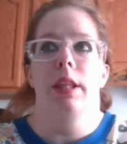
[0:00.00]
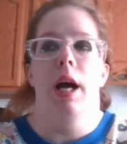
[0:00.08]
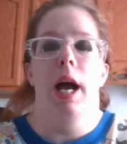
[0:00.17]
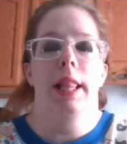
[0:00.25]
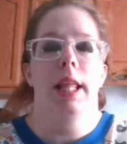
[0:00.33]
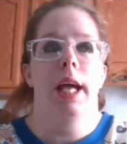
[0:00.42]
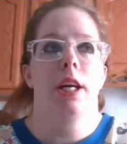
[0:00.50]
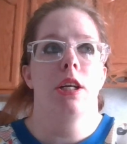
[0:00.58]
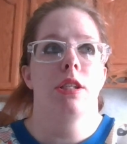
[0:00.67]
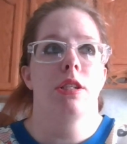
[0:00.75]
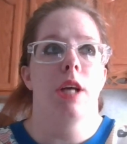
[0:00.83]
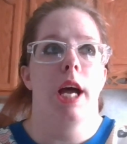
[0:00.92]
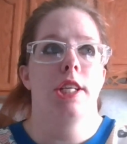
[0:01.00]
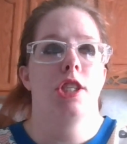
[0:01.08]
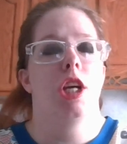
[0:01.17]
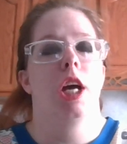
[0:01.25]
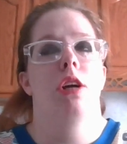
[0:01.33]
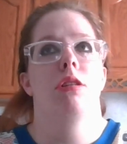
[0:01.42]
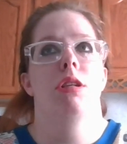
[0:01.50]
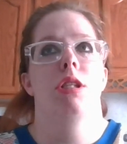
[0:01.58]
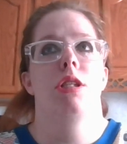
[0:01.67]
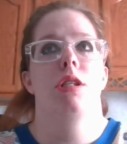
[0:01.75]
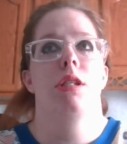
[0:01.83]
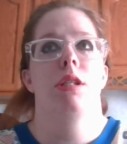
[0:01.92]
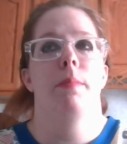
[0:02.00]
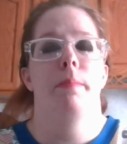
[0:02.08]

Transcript: eyeliners, eyeshadows,